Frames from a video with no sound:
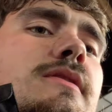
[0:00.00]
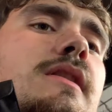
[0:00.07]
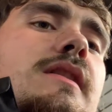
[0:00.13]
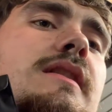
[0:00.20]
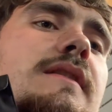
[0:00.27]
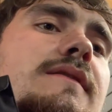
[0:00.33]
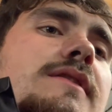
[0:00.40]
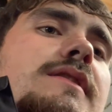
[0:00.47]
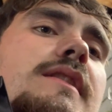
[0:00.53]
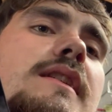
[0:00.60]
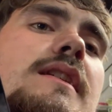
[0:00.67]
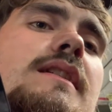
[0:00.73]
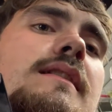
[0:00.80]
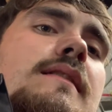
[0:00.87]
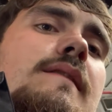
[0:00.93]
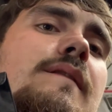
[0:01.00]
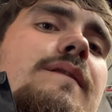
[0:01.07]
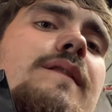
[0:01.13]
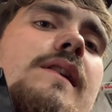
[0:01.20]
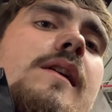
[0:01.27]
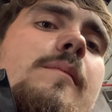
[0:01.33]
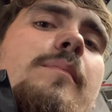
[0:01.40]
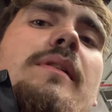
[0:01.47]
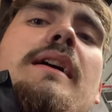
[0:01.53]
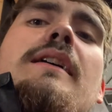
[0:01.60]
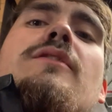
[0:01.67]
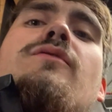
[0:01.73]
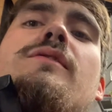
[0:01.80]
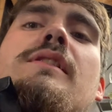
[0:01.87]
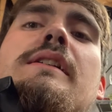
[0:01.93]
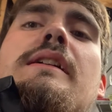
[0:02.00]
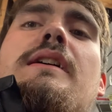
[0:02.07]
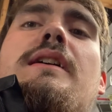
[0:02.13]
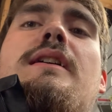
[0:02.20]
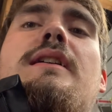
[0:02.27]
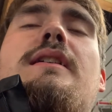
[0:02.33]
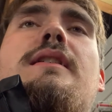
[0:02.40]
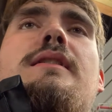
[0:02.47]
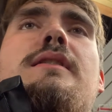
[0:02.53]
can either sit here, fuck about drilling it out